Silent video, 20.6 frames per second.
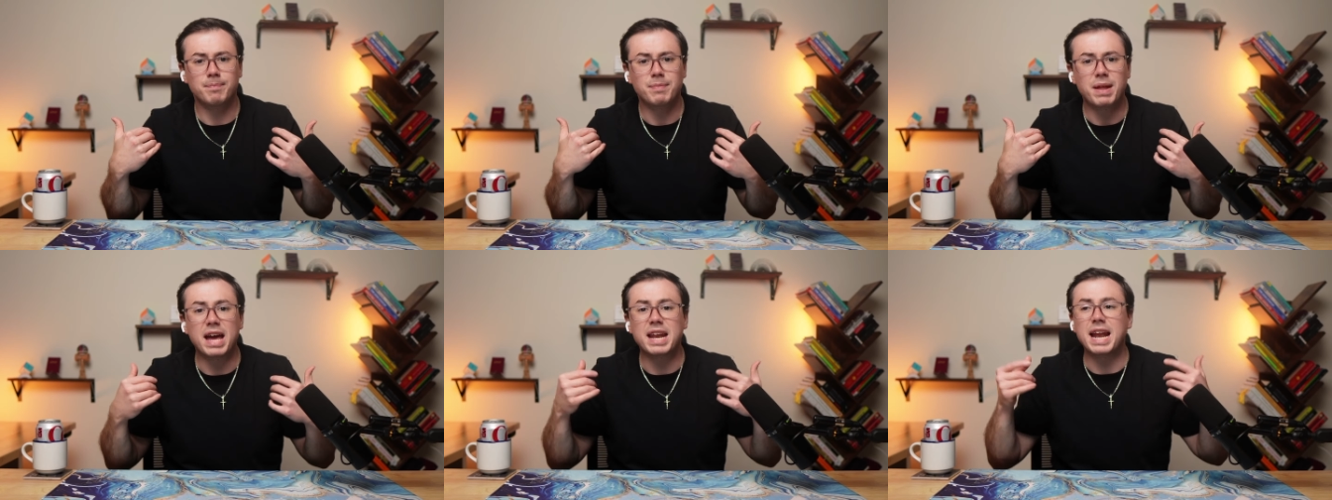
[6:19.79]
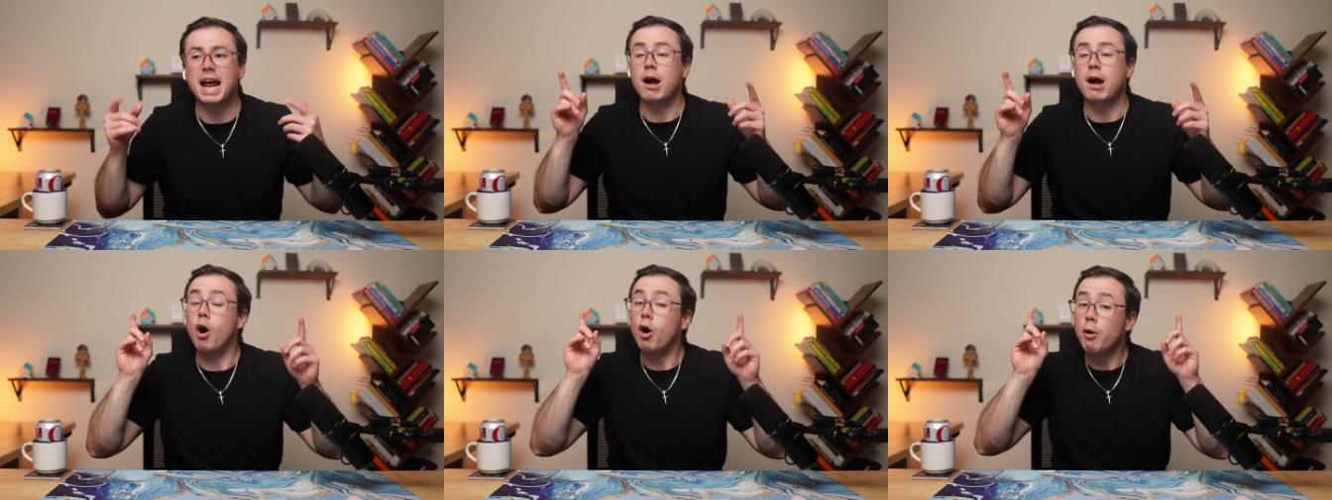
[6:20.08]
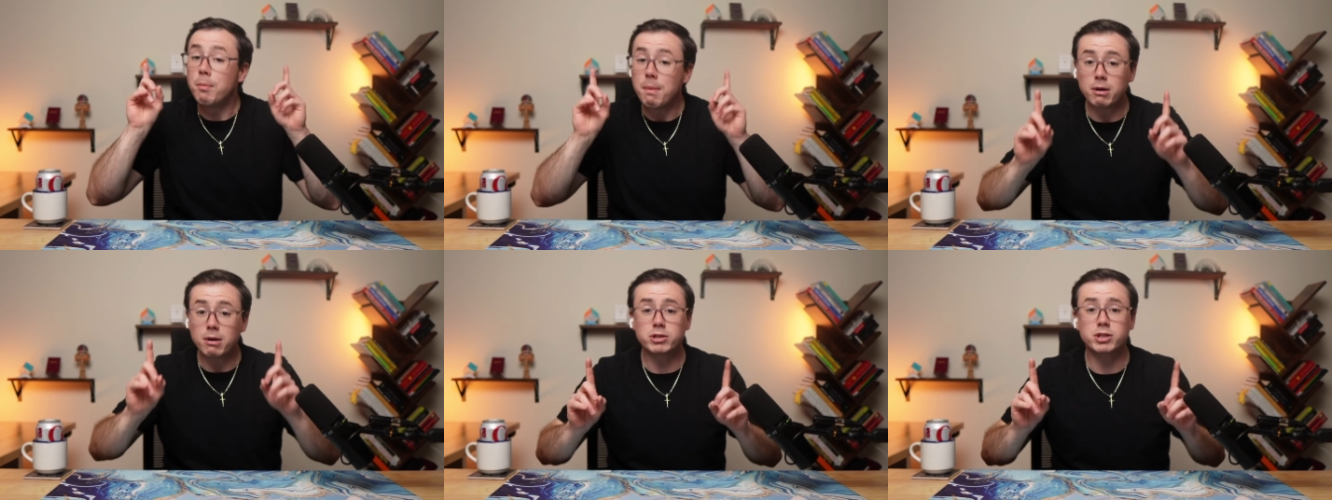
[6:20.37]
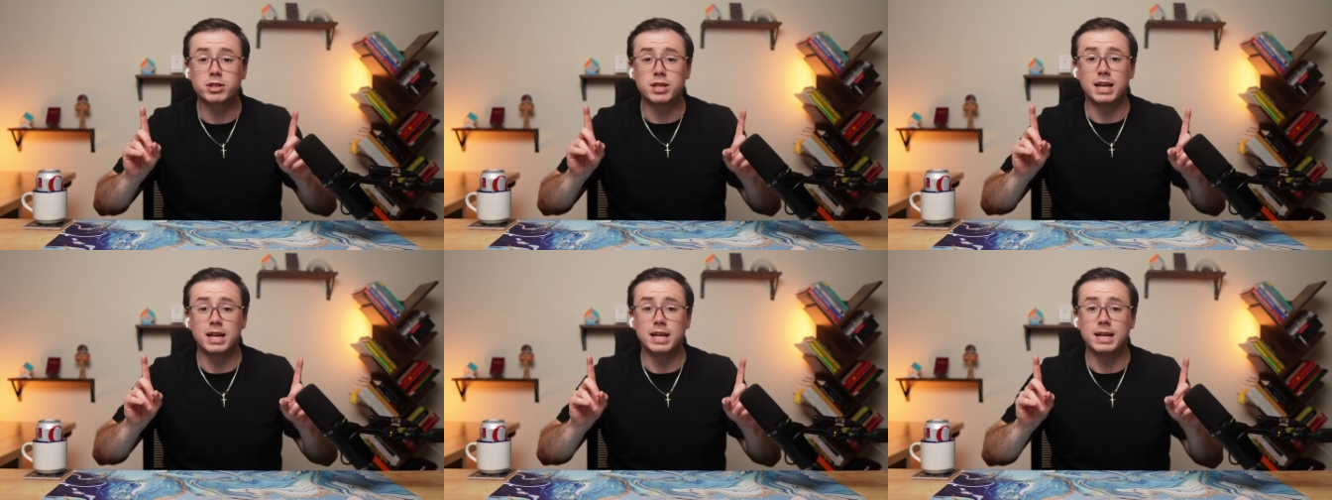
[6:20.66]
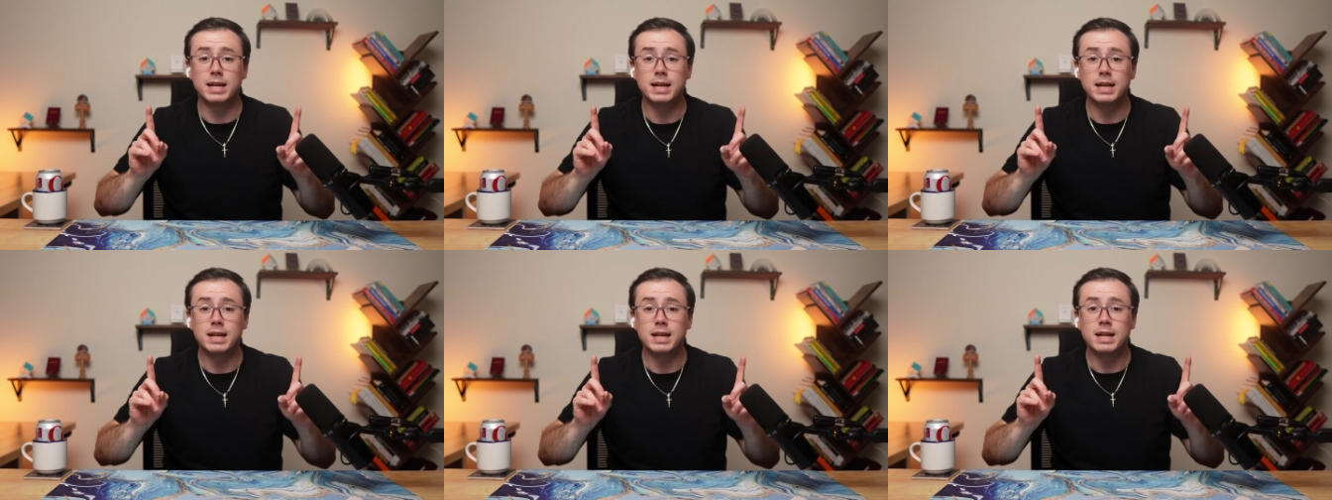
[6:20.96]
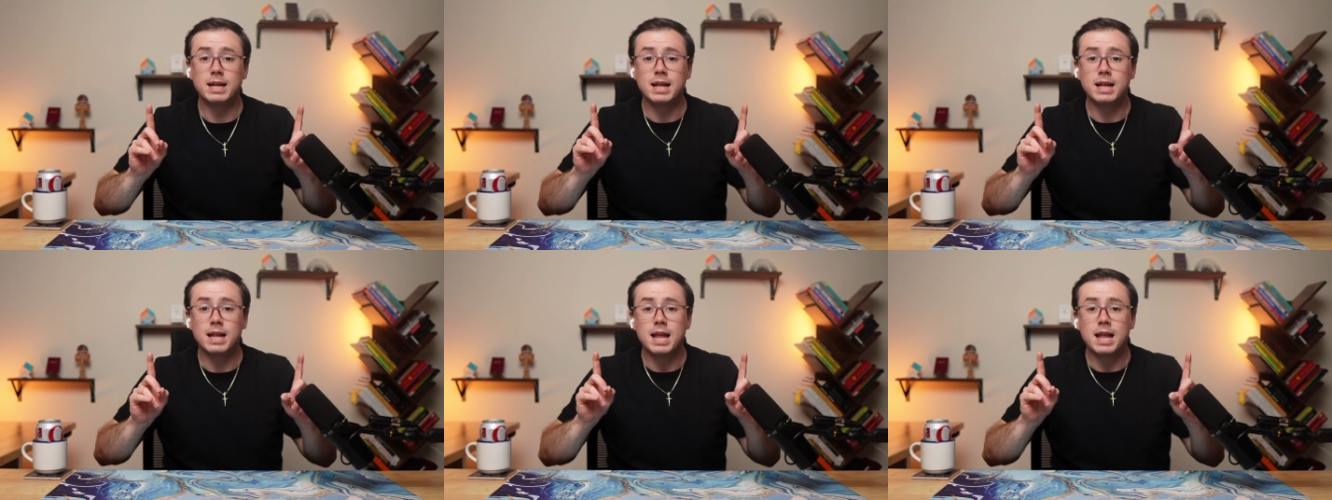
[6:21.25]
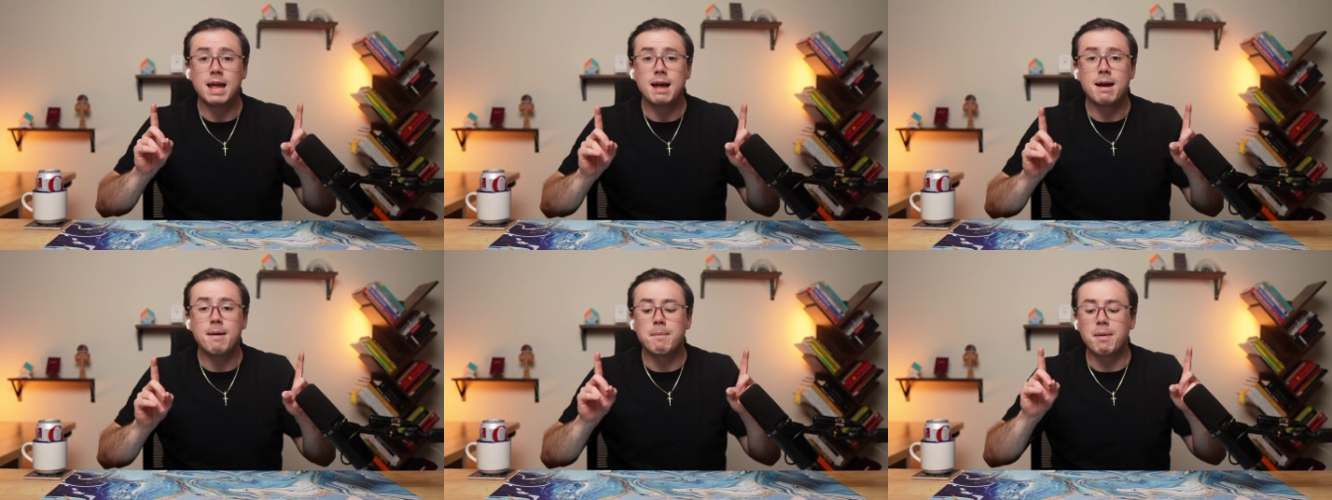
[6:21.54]
And I almost did,
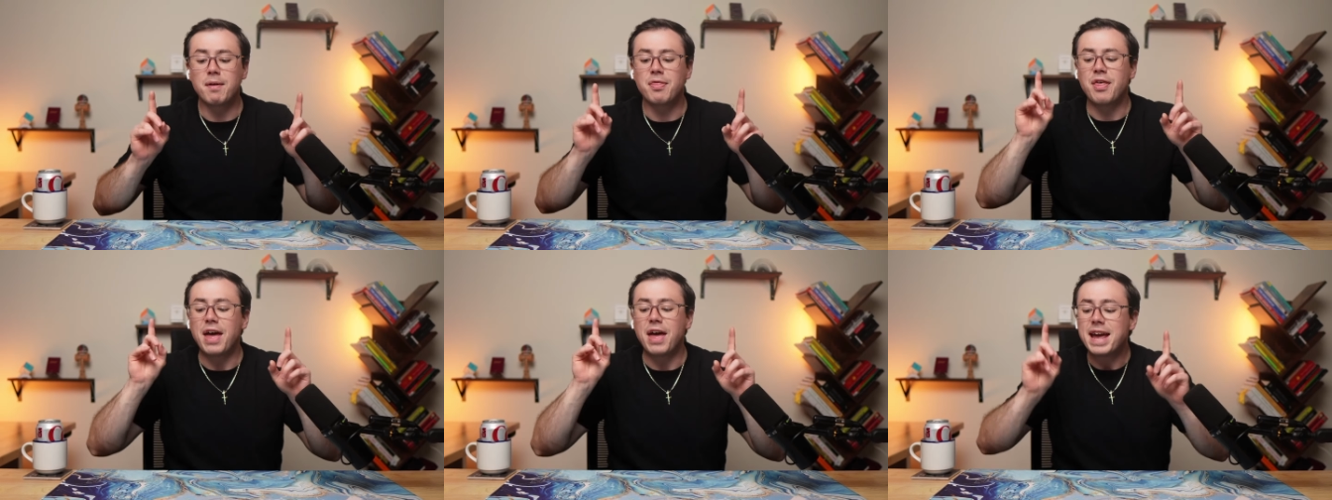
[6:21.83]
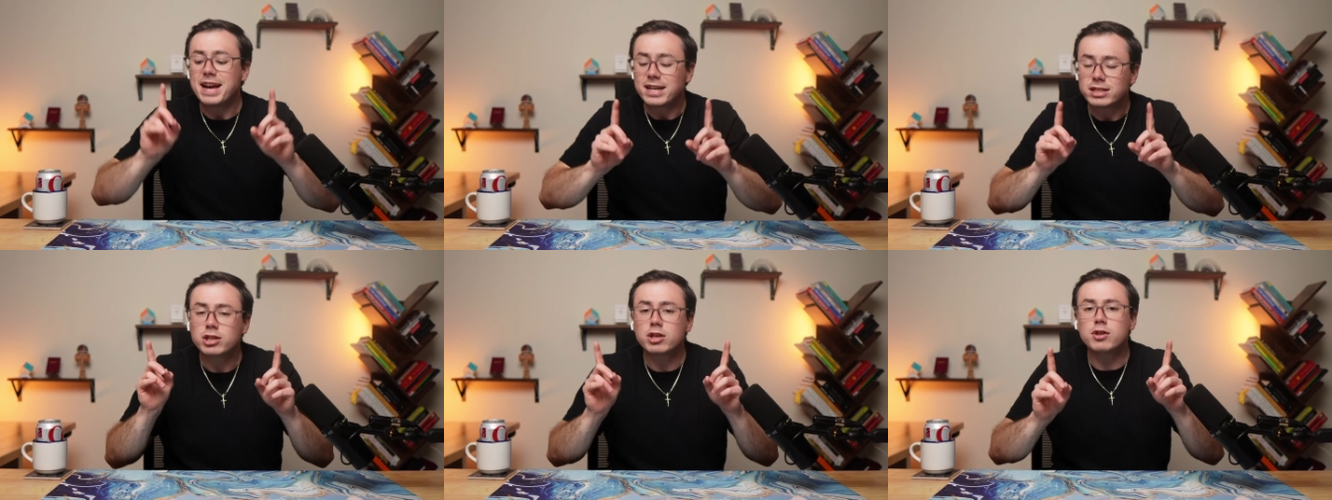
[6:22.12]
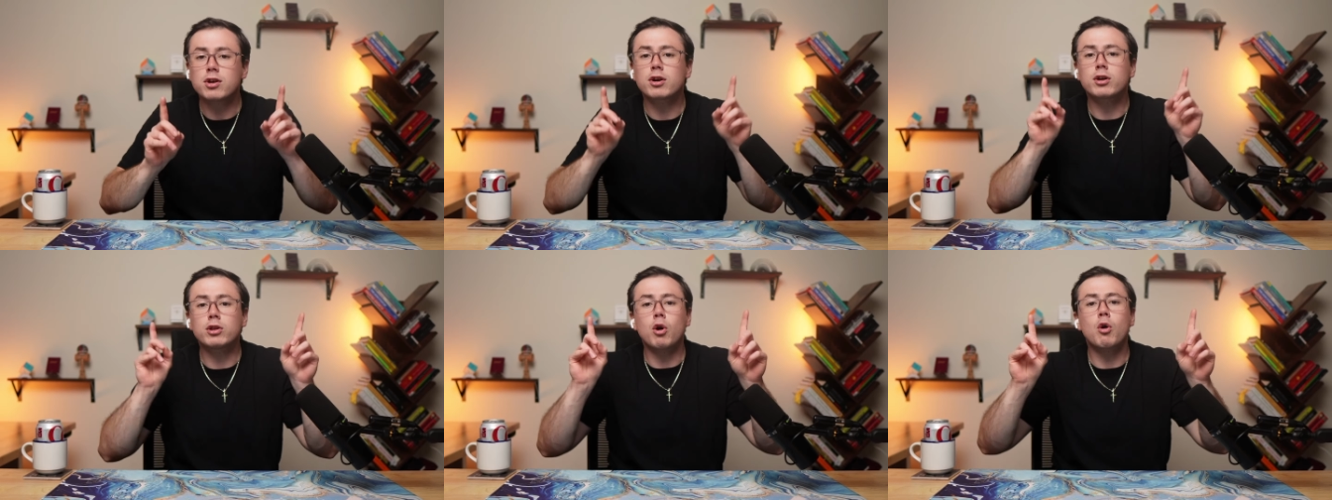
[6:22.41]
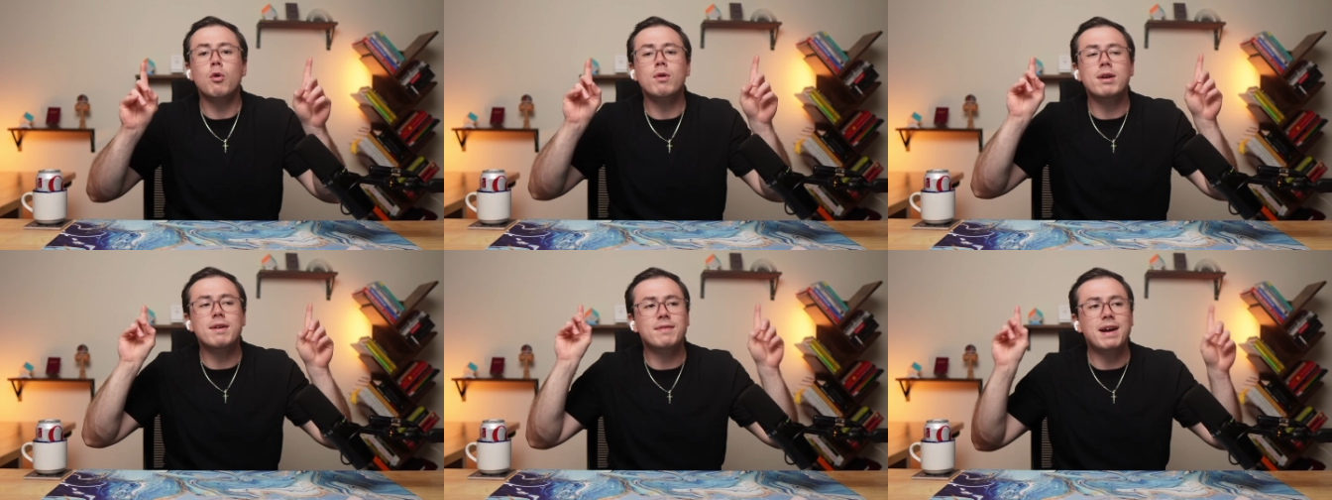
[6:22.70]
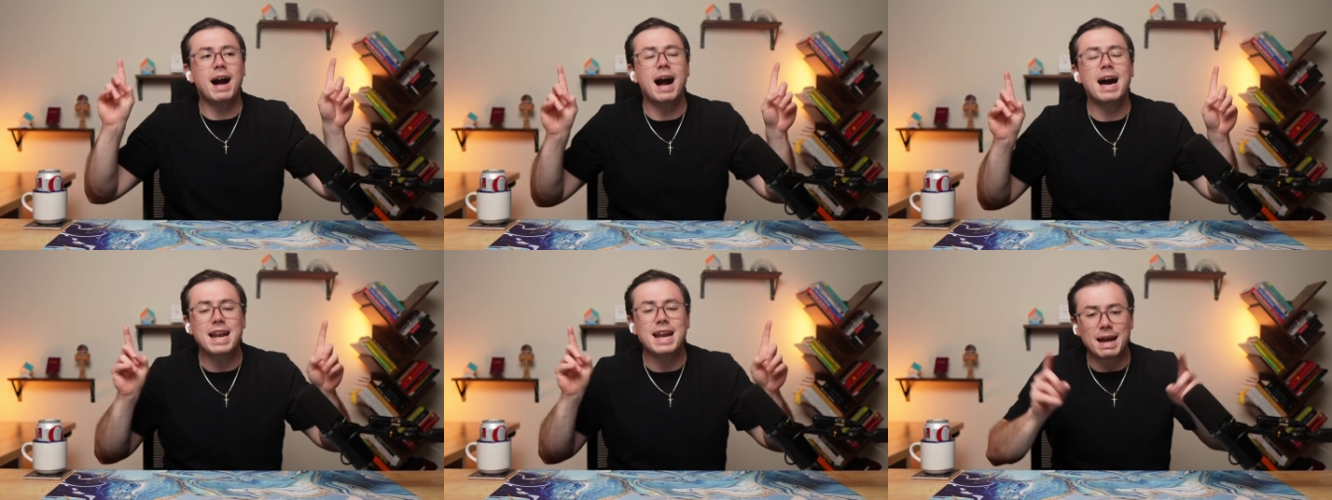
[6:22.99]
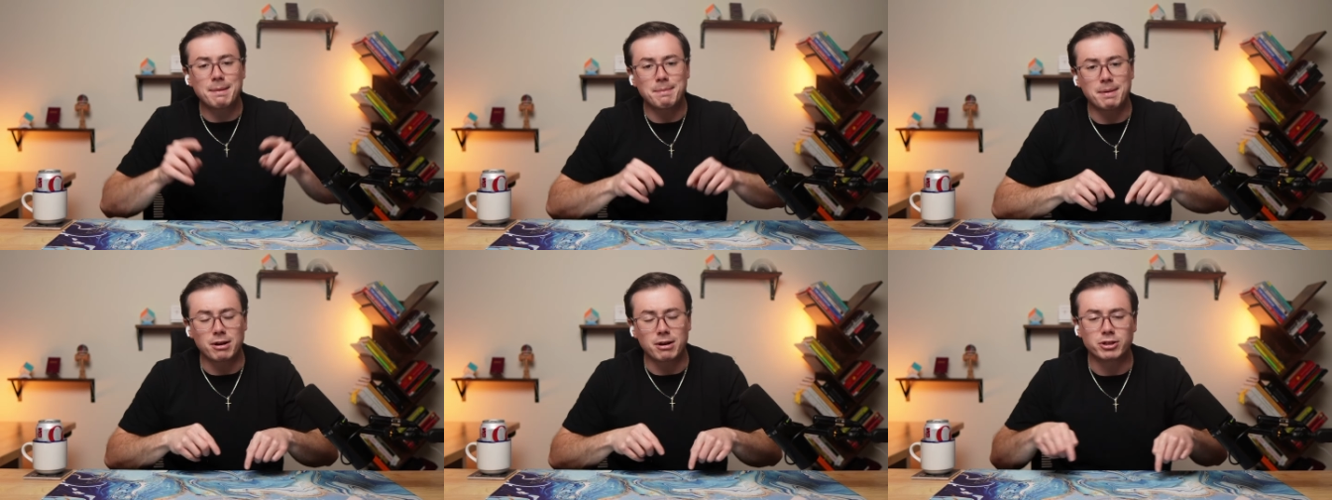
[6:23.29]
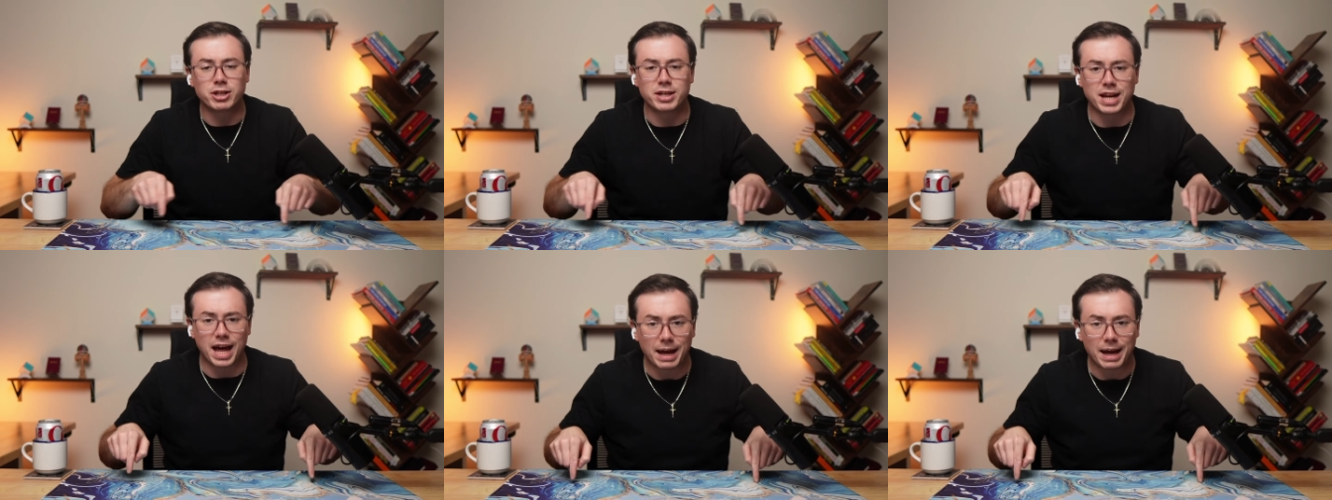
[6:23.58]
but thanks to the glory of God, I'm here
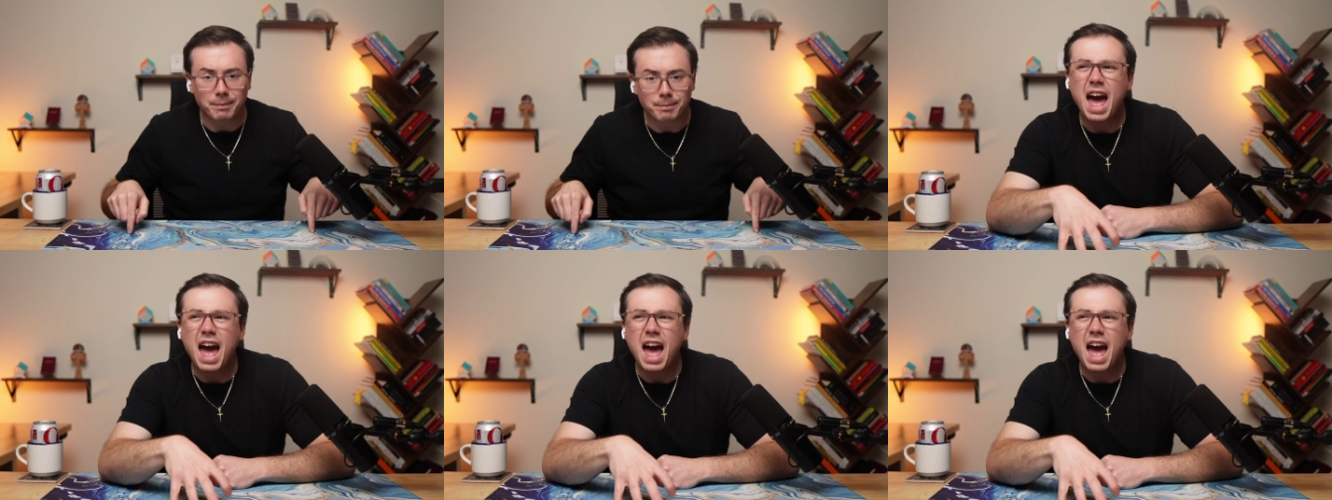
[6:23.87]
today.